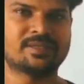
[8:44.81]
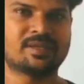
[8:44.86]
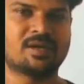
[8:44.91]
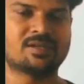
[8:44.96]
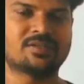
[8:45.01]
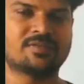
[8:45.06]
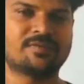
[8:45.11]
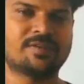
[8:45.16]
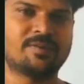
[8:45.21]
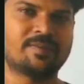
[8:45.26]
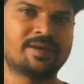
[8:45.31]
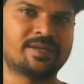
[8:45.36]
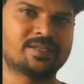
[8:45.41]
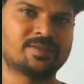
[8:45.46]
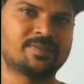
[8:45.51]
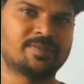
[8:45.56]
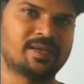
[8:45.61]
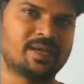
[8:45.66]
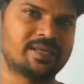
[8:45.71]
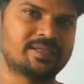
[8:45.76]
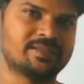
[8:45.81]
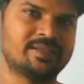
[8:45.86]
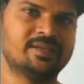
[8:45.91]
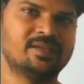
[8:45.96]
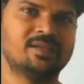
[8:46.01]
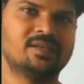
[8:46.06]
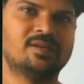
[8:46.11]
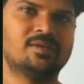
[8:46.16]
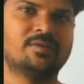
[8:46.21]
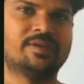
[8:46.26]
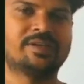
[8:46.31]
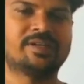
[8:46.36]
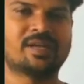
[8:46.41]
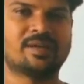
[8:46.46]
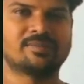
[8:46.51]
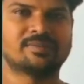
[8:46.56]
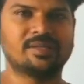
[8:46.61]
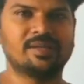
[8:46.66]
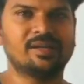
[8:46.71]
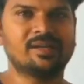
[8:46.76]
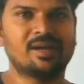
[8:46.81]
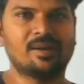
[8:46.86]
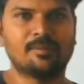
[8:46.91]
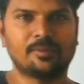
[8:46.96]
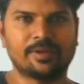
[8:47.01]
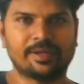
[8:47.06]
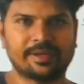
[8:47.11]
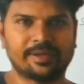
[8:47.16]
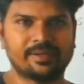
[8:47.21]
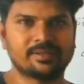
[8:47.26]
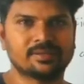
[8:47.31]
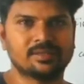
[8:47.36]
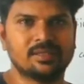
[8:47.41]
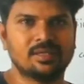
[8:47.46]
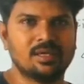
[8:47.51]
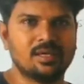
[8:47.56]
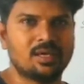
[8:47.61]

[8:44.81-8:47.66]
cos of A minus B, like that it comes under compound angles.